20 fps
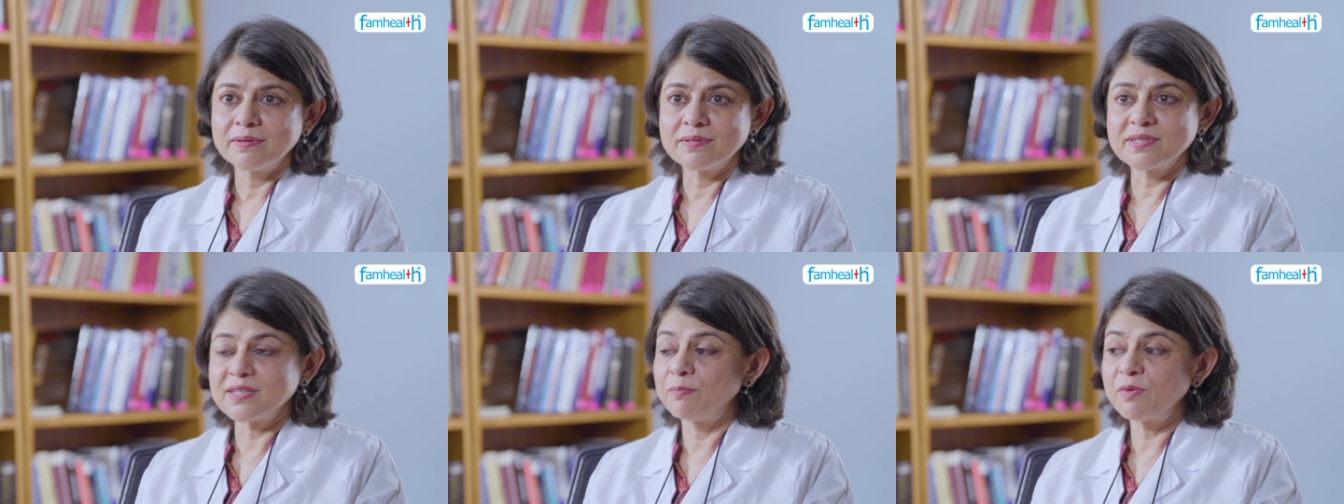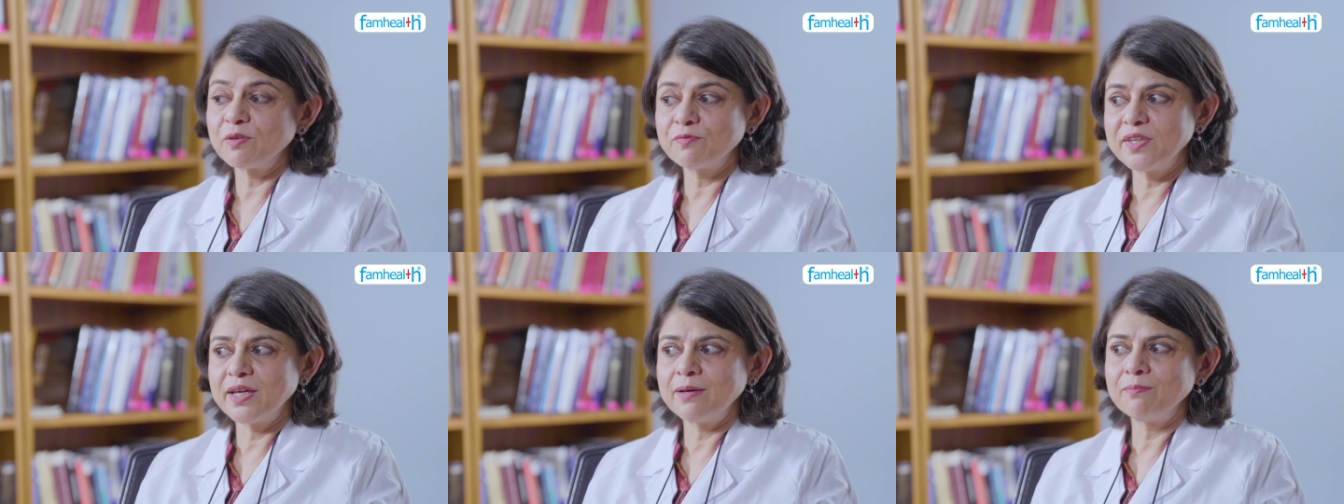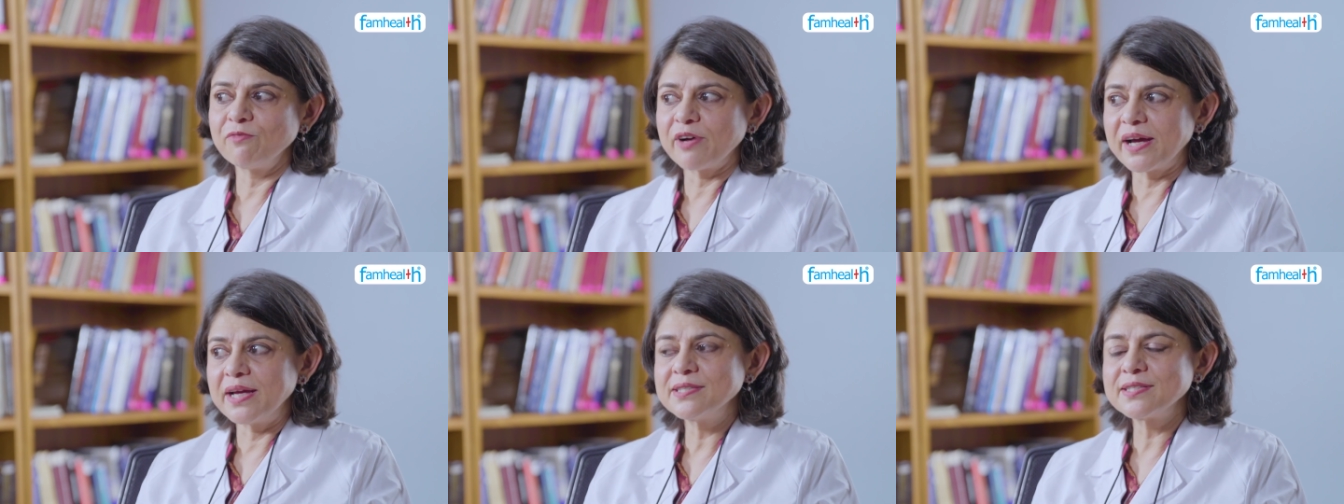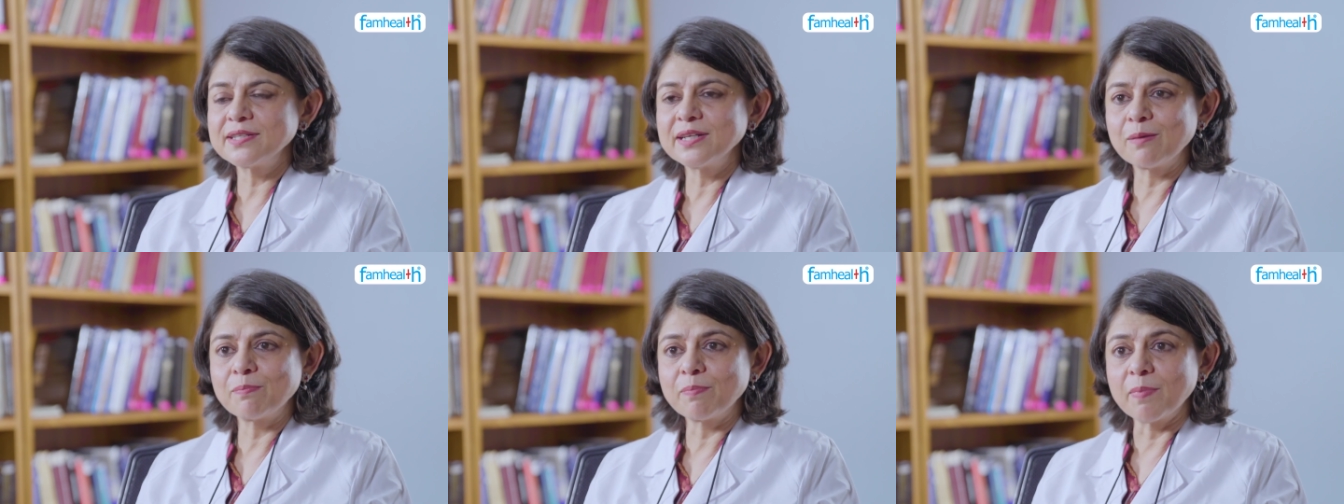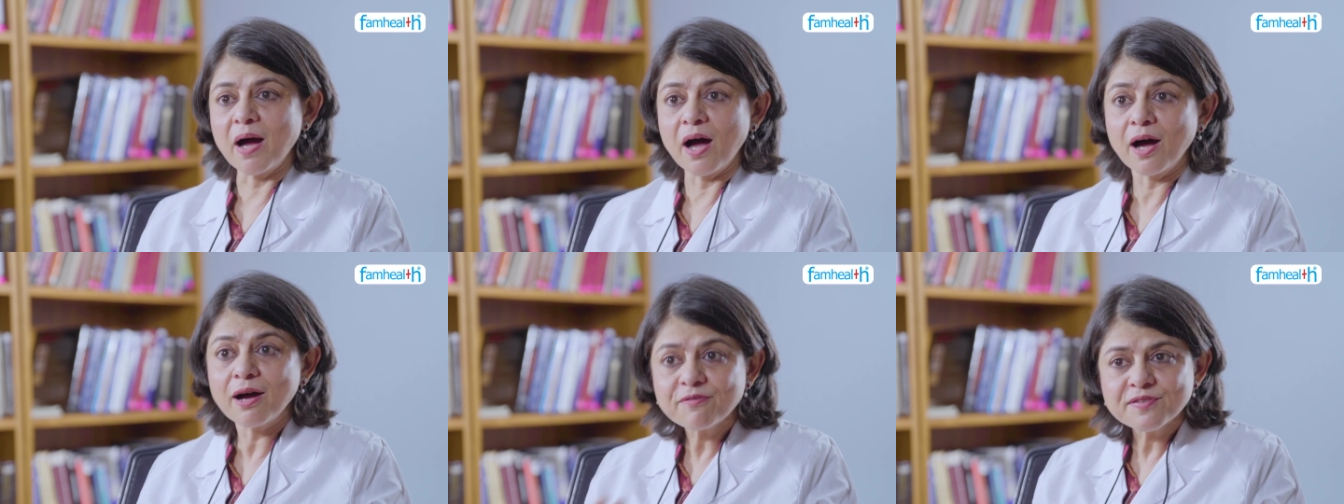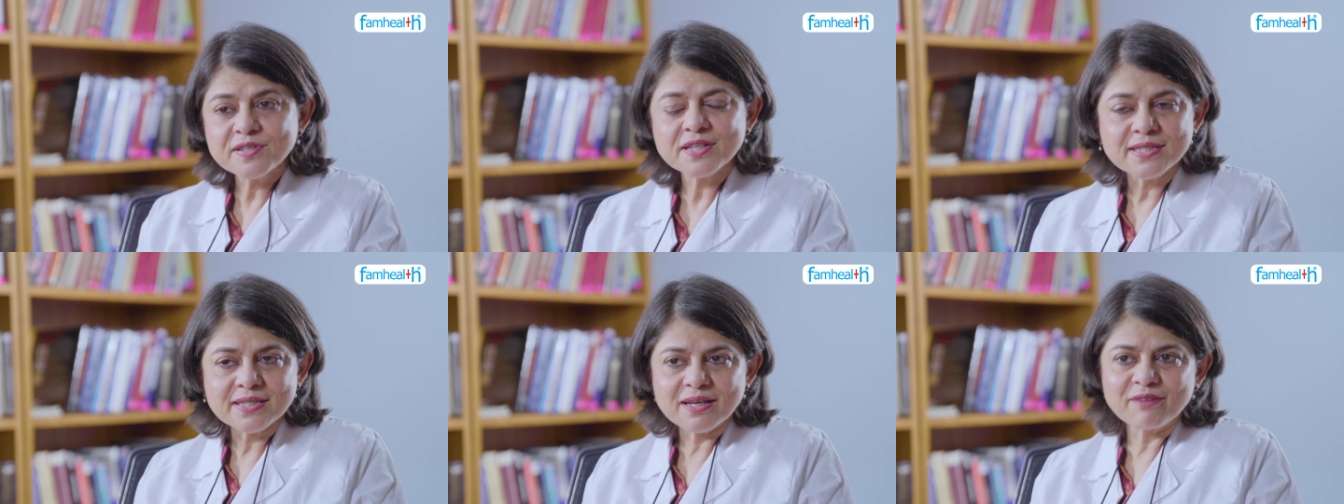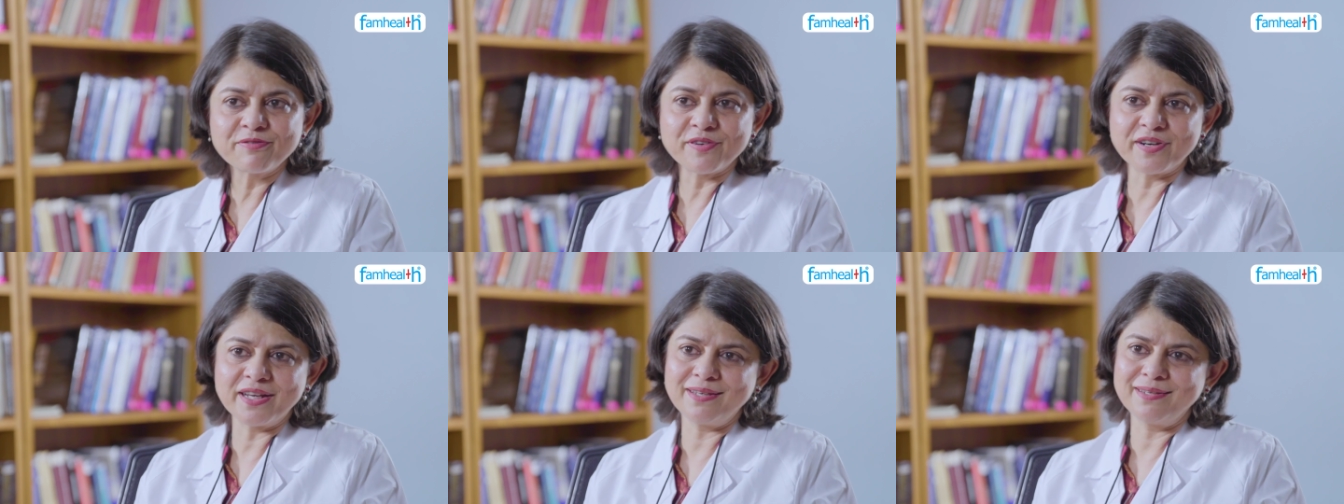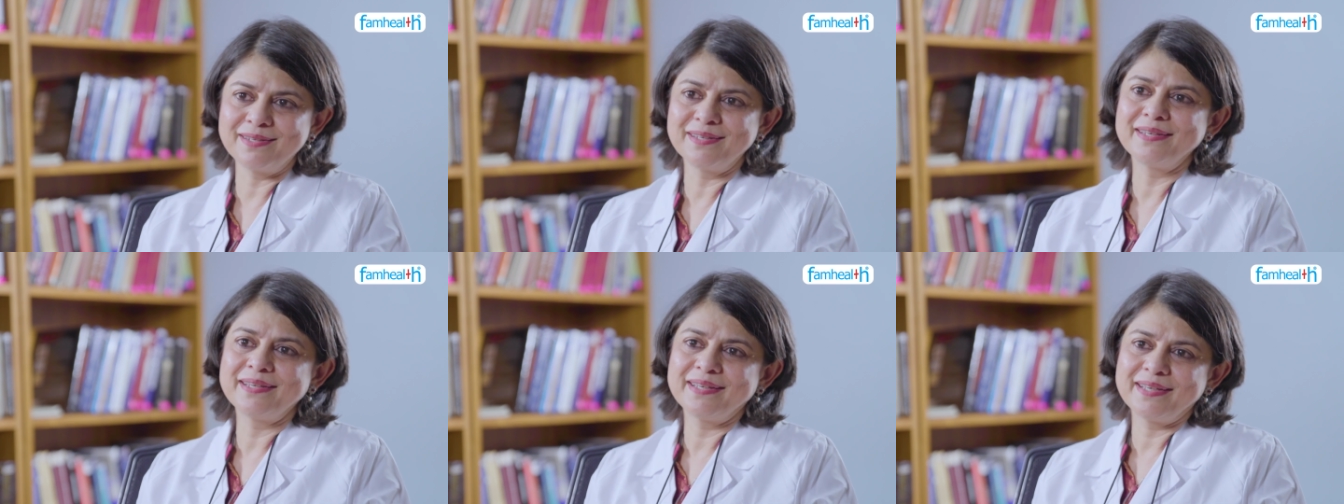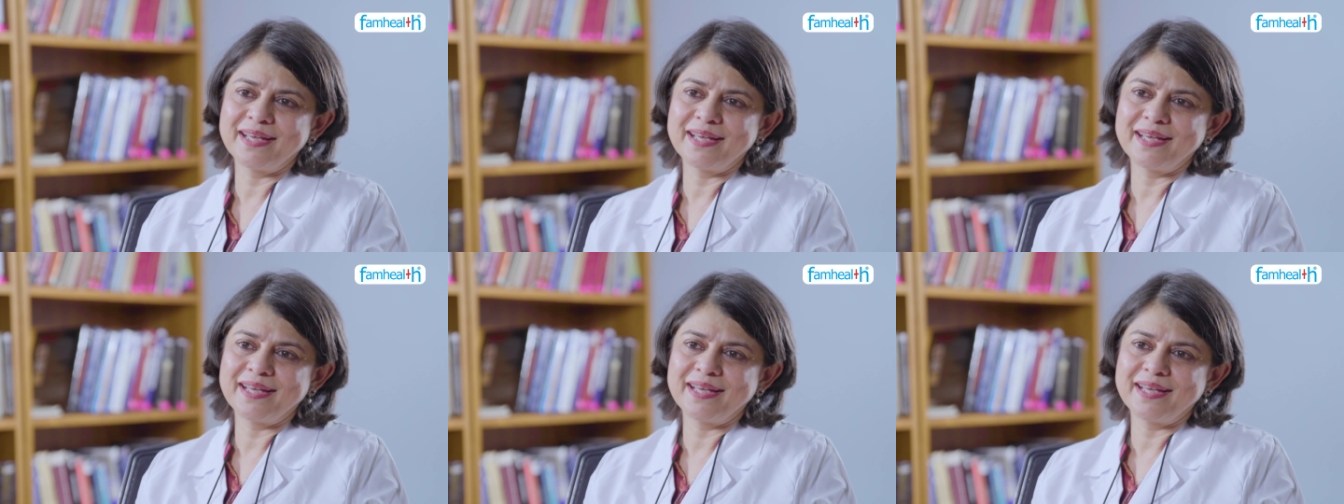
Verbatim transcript: Some of them wisen up after suffering,